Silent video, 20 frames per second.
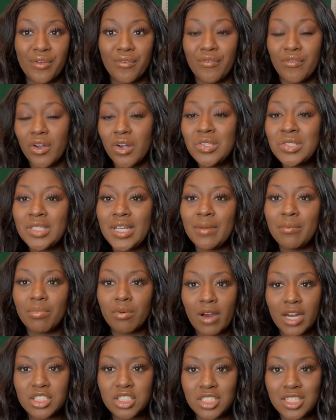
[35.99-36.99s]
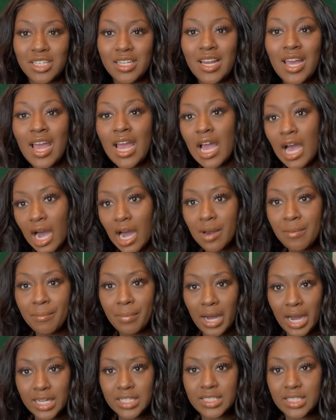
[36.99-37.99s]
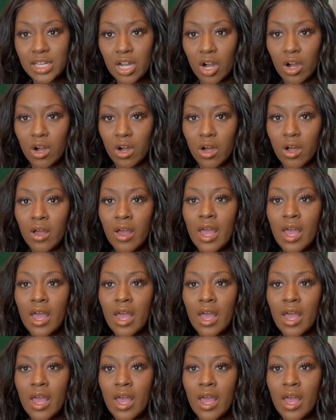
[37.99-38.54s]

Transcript: first impression unboxing haul